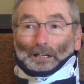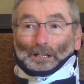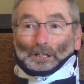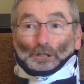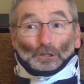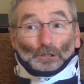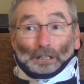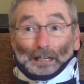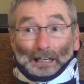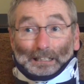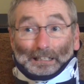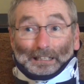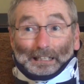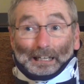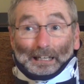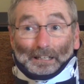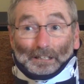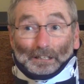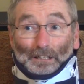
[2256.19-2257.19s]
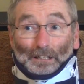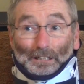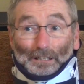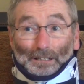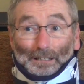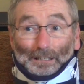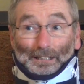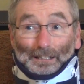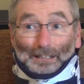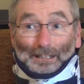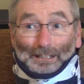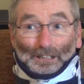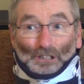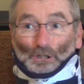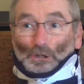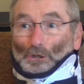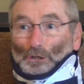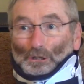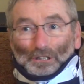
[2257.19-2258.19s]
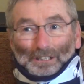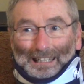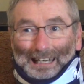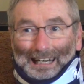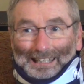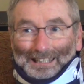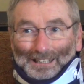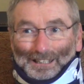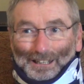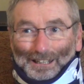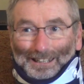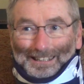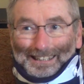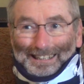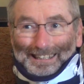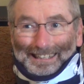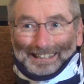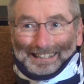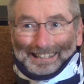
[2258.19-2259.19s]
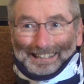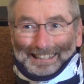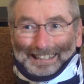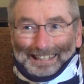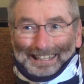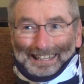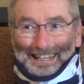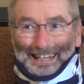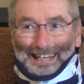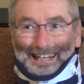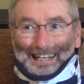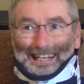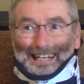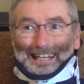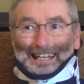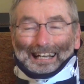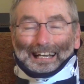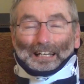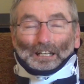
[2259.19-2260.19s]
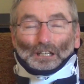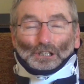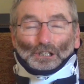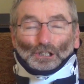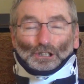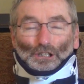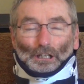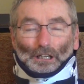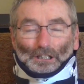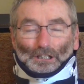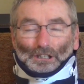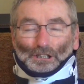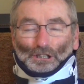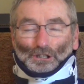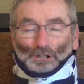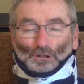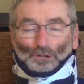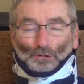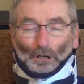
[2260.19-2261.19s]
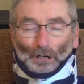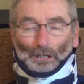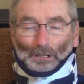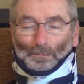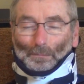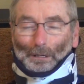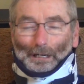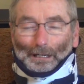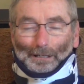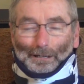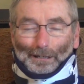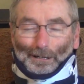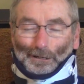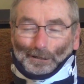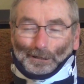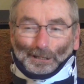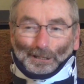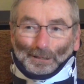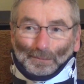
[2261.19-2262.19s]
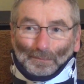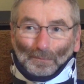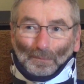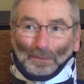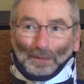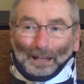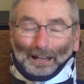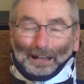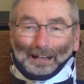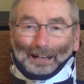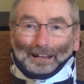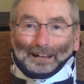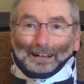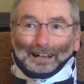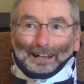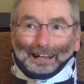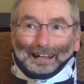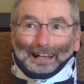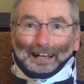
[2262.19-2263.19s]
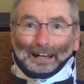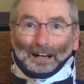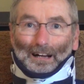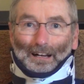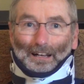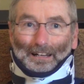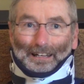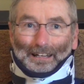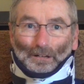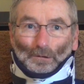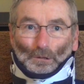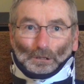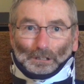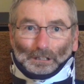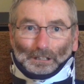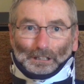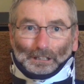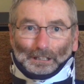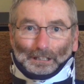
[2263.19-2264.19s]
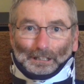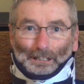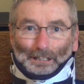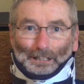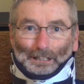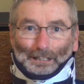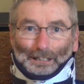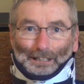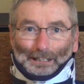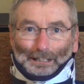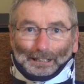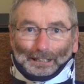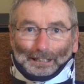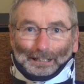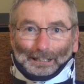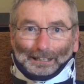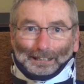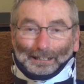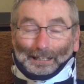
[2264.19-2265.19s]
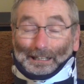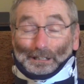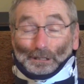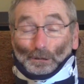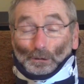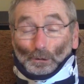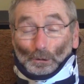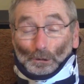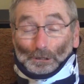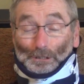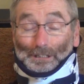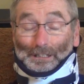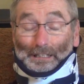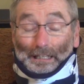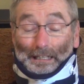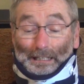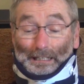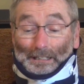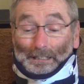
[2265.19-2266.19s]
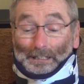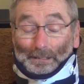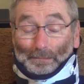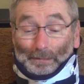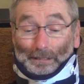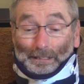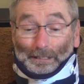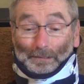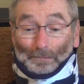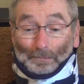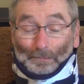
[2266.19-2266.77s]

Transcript: "You're not dead, so you're not done." And it just struck my heart. And it was like the Lord saying to me,